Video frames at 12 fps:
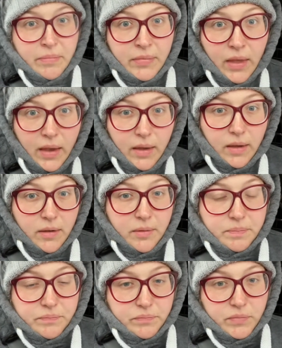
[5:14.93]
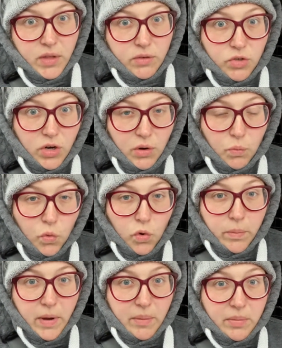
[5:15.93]
and try and
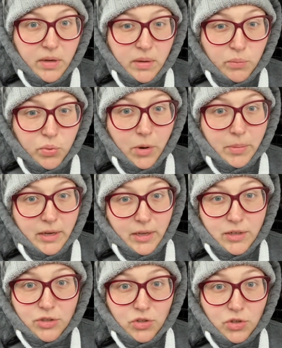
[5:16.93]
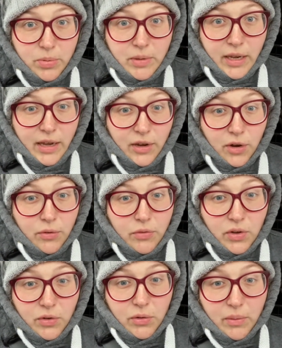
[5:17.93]
warm up. I'm probably going to stop and get a coffee
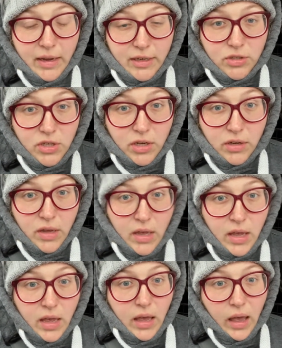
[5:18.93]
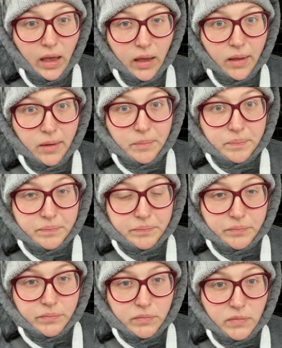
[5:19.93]
on the way too,
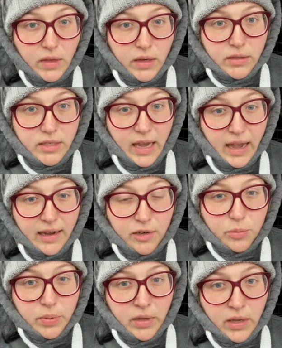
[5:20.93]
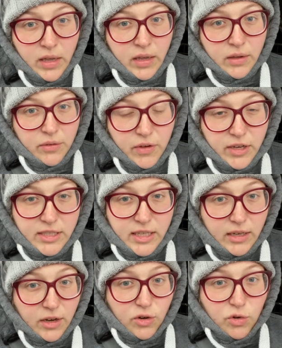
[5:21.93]
to help. First
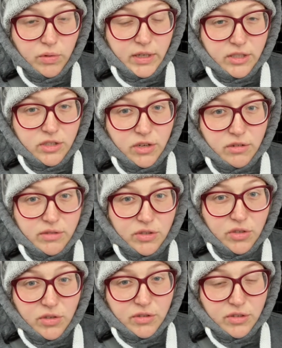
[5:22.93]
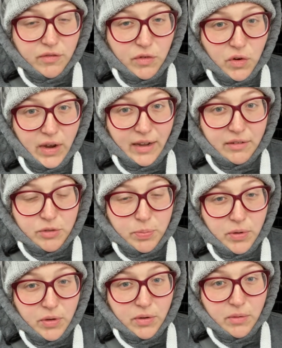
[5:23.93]
thing I always do as soon as I've got out is
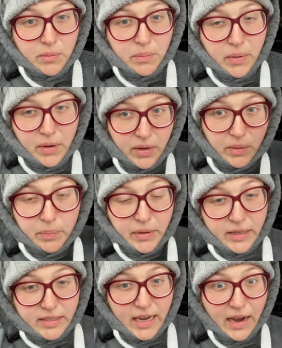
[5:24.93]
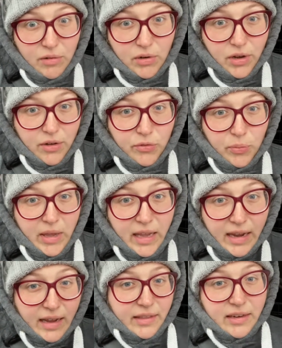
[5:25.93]
put my big towel over
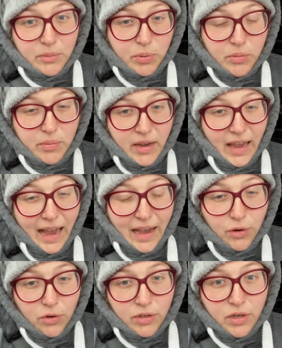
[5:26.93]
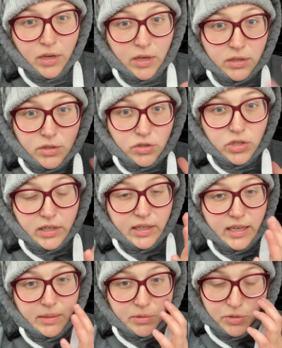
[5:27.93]
me, and then I put my hat on to try and
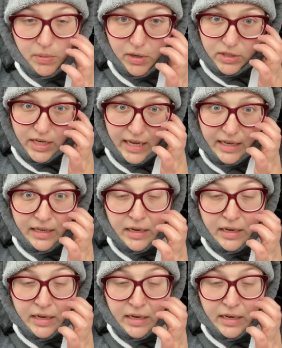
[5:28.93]
keep as much heat